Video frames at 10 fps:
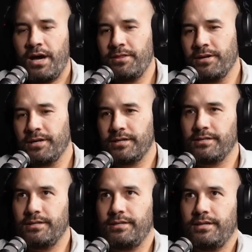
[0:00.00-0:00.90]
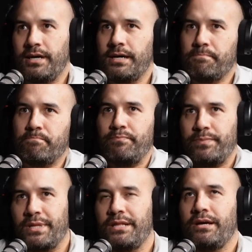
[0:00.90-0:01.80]
I think it,
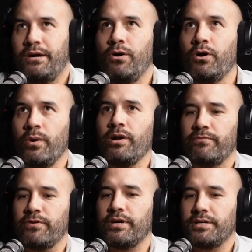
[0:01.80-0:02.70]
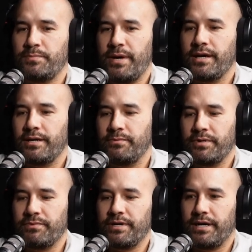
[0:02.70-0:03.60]
oh, quite a few years back, we
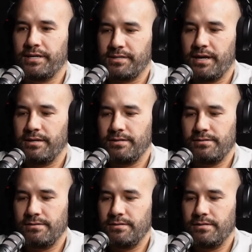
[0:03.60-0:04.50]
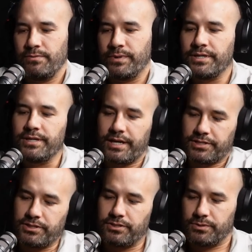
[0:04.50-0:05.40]
realized that we didn't
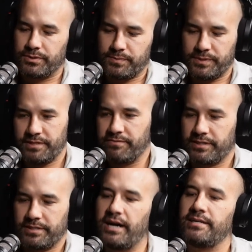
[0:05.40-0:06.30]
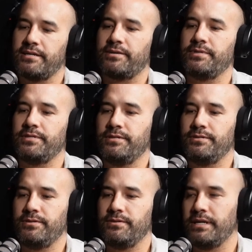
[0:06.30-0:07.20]
actually do a specific task, like we didn't
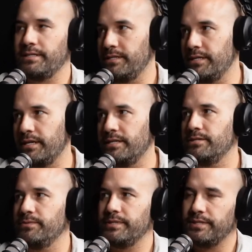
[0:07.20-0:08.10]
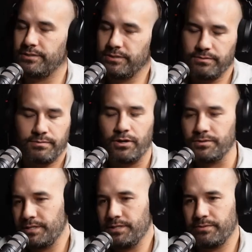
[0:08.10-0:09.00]
do LinkedIn leads or we didn't do
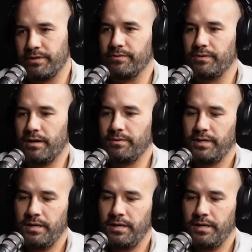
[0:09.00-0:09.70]
content or whatever that